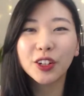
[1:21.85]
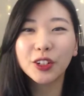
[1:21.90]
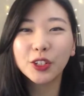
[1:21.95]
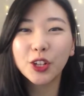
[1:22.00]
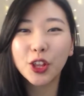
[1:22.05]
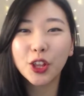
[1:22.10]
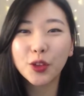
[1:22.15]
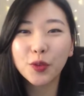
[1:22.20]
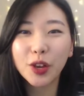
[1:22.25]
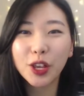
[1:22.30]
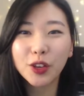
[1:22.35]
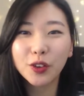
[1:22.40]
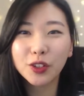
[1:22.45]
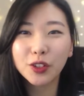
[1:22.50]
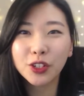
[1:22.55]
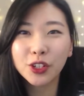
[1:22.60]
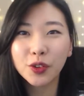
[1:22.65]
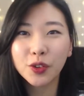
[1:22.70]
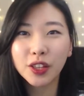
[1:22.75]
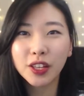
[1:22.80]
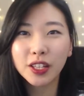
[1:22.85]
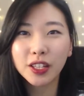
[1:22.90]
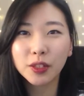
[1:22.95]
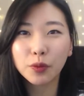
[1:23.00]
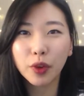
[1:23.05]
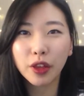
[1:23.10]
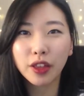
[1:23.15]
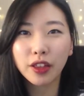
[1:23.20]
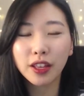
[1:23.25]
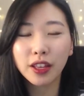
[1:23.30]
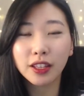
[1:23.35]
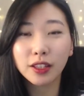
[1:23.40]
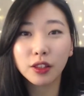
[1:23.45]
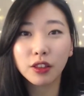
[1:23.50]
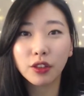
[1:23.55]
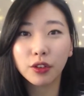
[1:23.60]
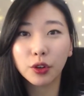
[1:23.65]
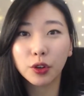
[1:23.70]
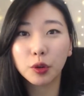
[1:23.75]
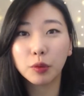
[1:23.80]
Another way you can do this is
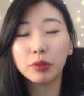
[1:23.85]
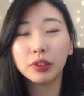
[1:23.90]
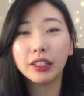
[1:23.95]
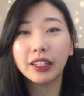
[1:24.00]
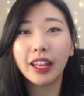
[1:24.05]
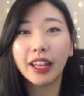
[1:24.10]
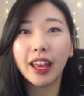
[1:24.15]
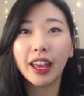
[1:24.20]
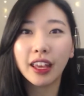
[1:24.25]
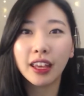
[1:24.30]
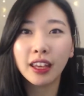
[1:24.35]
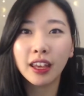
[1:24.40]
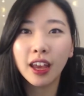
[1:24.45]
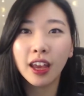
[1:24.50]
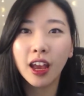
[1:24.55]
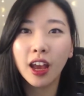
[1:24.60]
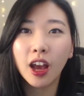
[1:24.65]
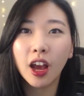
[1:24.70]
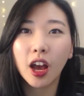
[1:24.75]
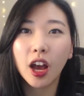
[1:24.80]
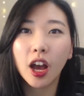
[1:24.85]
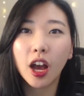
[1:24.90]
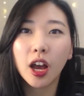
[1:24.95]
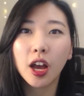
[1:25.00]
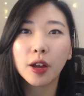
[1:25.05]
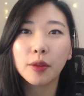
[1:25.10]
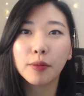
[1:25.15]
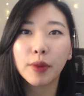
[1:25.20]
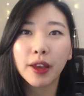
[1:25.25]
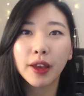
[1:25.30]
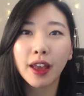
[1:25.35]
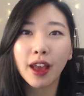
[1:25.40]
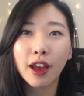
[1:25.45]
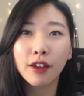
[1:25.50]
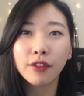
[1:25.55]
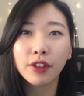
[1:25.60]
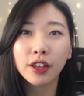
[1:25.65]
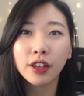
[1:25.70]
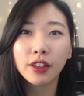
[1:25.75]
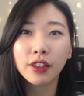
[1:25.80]
through play. By
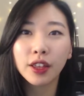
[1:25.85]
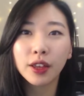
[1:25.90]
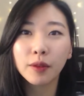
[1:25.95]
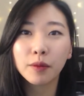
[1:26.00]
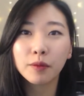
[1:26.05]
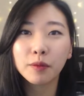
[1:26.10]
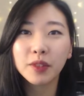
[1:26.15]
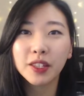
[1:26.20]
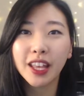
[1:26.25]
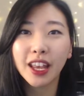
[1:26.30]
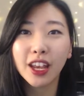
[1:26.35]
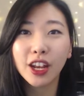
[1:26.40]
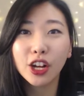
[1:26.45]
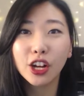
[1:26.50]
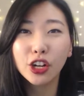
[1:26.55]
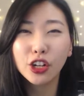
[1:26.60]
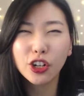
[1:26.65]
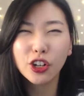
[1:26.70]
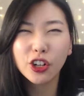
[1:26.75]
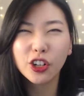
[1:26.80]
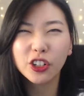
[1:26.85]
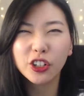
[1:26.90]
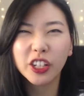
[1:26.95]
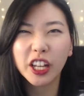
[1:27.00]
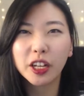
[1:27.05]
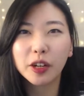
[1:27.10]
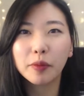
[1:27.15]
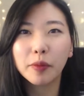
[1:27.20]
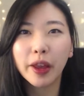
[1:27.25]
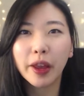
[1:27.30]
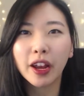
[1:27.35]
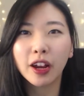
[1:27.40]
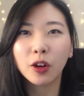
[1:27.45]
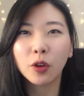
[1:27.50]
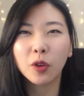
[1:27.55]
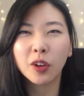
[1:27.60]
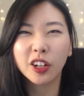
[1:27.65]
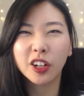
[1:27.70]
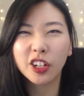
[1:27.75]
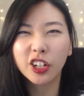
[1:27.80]
having them say grr like a bear
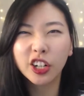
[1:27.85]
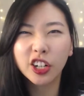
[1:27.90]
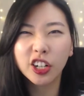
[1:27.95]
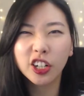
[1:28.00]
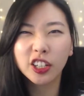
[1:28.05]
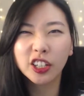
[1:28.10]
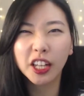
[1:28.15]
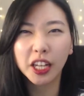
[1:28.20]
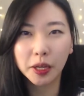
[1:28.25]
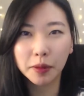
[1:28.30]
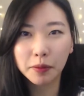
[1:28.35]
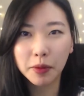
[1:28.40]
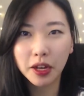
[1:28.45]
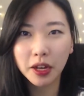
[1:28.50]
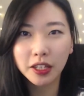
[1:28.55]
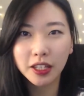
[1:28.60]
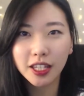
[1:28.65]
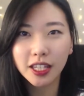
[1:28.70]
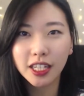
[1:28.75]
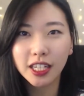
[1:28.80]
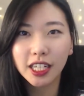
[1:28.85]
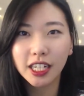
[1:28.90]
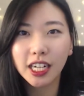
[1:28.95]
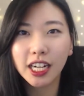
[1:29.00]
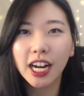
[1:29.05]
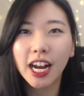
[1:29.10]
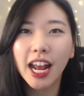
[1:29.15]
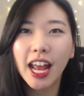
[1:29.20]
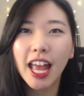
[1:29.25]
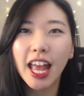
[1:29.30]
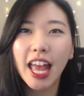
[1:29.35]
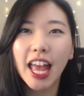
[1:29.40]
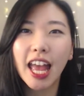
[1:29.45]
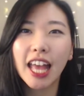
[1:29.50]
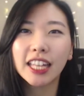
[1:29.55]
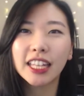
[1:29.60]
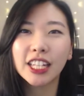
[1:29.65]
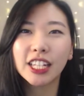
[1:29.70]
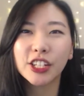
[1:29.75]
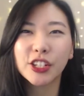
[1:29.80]
or grr like a monster,
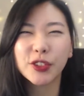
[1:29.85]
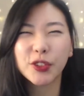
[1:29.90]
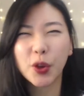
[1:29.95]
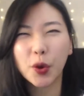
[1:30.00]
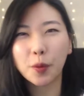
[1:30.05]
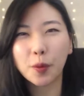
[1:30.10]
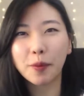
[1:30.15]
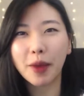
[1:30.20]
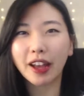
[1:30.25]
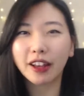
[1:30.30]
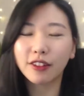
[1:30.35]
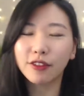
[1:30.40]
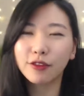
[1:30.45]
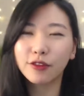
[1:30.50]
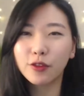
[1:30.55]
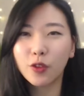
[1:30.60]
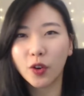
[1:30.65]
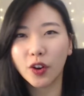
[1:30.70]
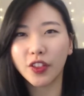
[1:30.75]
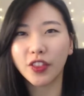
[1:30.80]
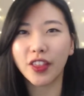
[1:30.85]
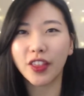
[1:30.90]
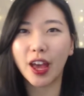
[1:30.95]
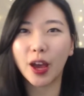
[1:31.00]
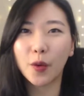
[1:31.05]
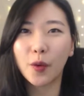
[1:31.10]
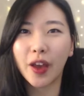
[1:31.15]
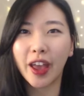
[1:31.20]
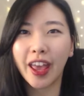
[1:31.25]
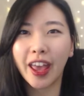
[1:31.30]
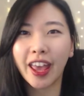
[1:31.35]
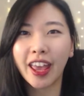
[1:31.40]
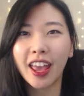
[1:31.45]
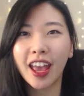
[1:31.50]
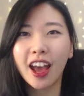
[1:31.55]
and then just go back and forth that way.